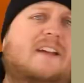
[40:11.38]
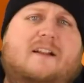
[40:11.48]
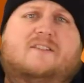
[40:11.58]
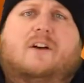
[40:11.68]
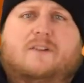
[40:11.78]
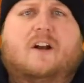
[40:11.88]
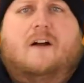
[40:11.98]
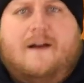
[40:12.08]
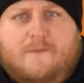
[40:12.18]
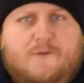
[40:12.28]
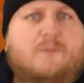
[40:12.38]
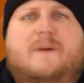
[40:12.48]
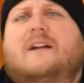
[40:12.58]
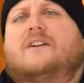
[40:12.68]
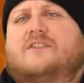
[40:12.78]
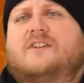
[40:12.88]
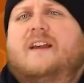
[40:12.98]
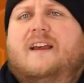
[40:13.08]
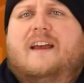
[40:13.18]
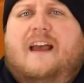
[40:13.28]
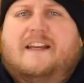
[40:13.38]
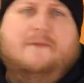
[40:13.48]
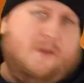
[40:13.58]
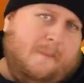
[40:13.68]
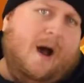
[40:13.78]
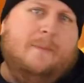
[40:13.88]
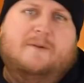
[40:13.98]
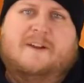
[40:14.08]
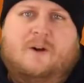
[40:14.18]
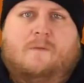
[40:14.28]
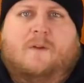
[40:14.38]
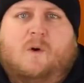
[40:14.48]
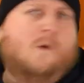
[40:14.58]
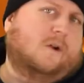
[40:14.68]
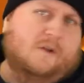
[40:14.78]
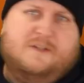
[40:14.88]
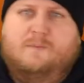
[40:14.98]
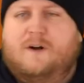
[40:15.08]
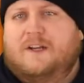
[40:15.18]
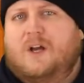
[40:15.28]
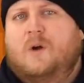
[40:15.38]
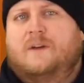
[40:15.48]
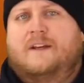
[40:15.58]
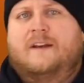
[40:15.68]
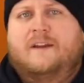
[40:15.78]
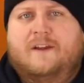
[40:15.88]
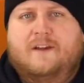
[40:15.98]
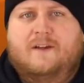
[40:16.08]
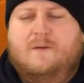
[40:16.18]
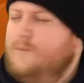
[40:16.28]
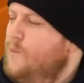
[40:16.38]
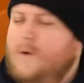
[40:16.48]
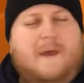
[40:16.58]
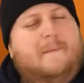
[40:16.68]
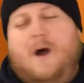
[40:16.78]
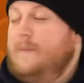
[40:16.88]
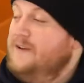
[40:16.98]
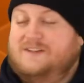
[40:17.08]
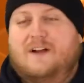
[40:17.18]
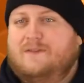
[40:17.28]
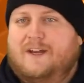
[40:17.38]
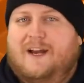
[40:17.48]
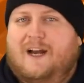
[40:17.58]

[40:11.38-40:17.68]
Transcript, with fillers: sense though, you know, have a few beers, and even the mop leaning over in the corner looks pretty lonely and Boy, that mop has lovely